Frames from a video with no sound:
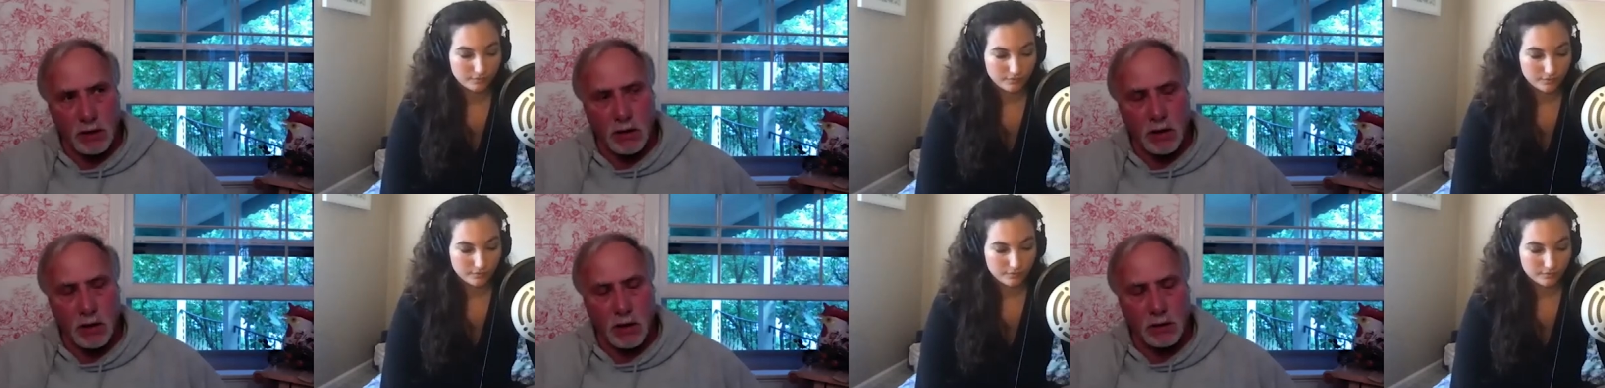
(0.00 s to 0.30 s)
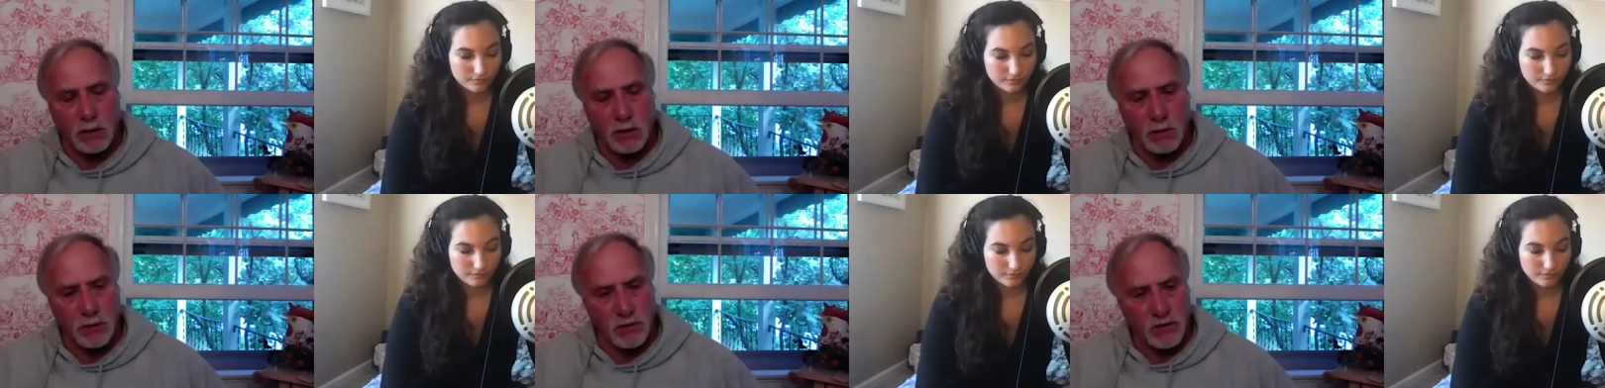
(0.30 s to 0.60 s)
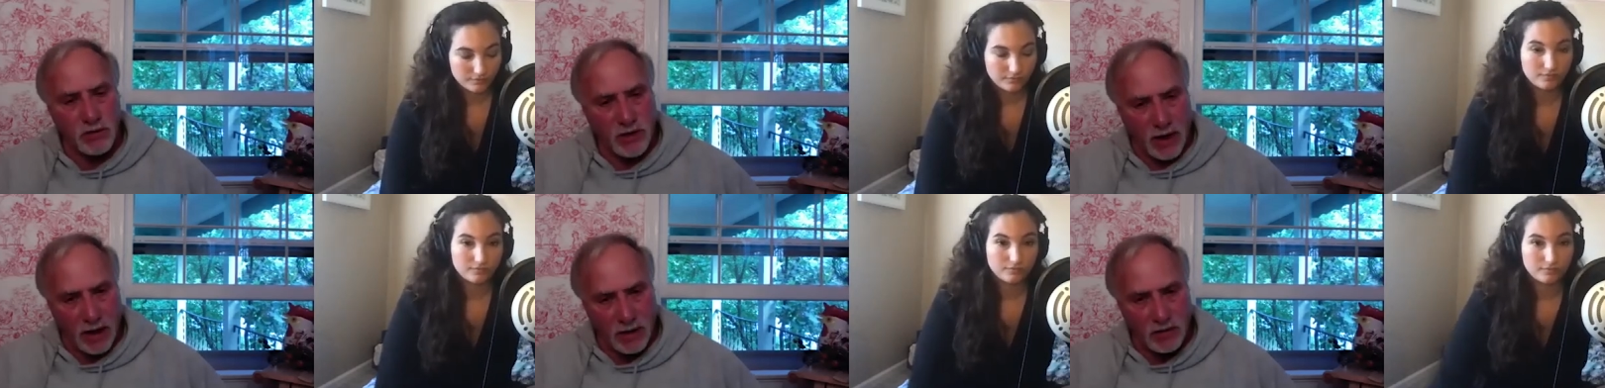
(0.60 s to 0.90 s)

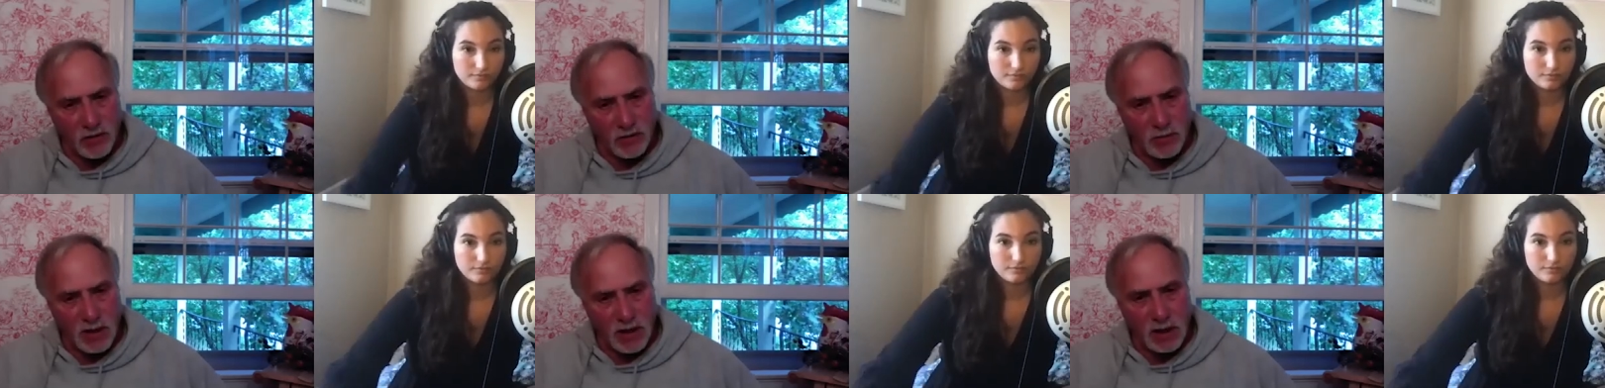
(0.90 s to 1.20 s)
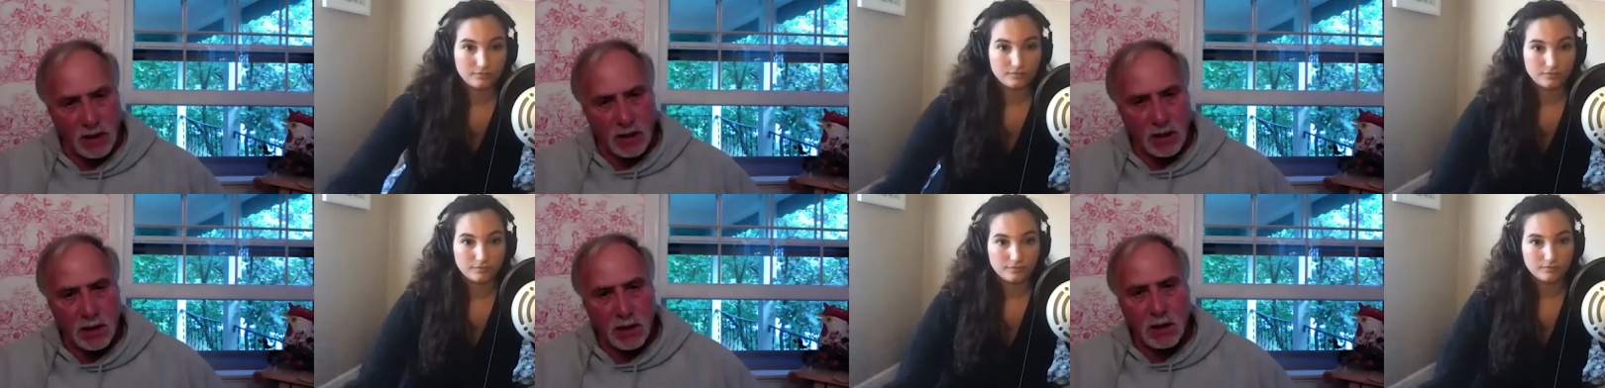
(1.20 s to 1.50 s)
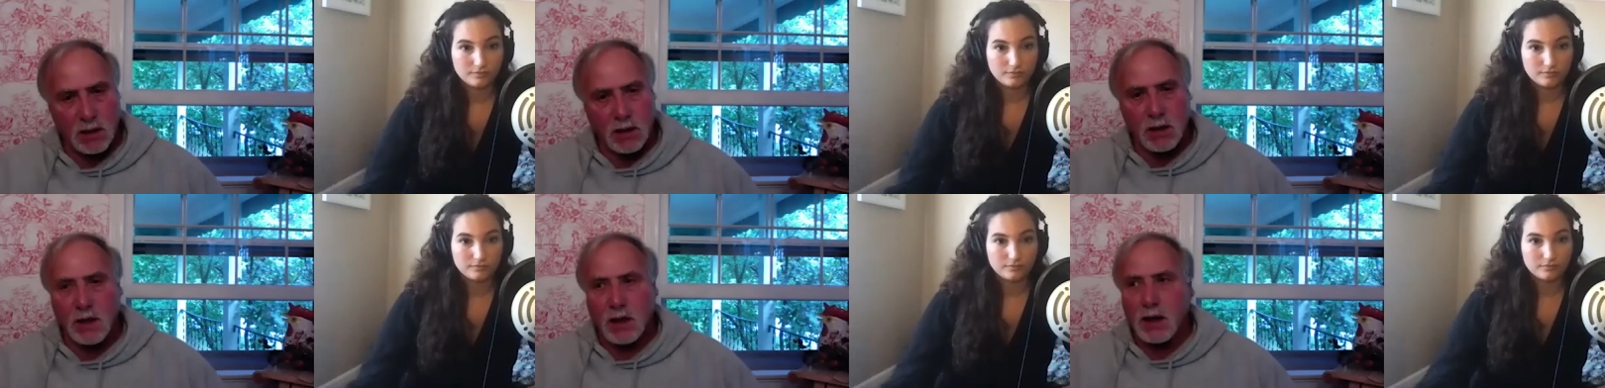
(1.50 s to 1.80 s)
Speaker 1: understands me
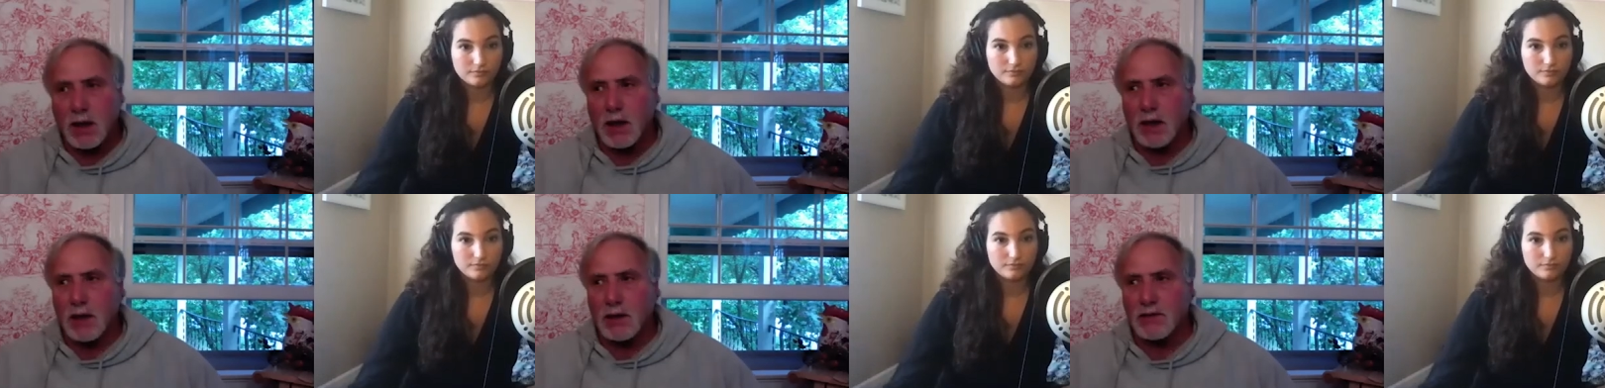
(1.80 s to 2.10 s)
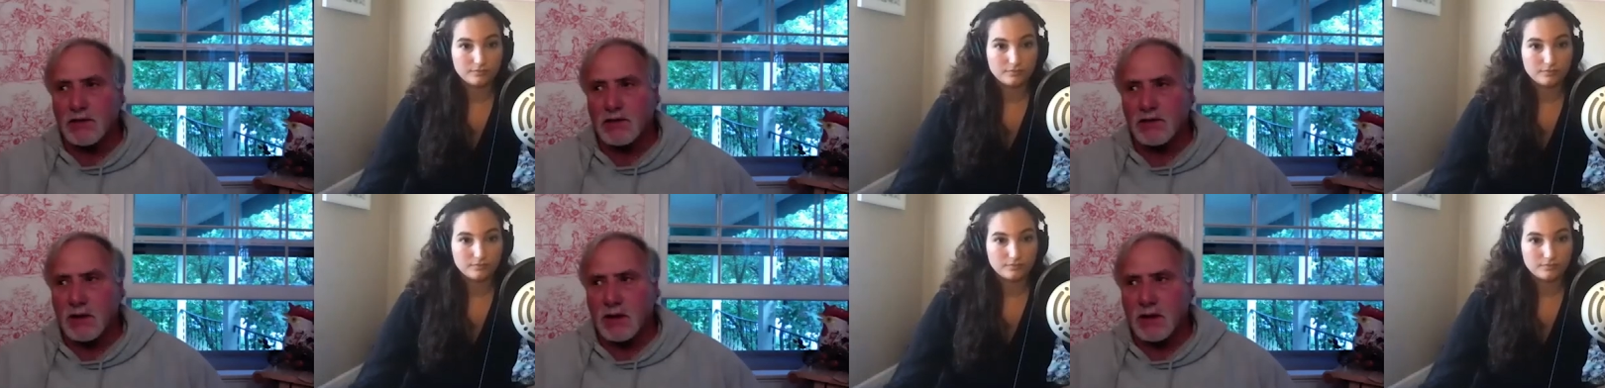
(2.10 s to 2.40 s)
is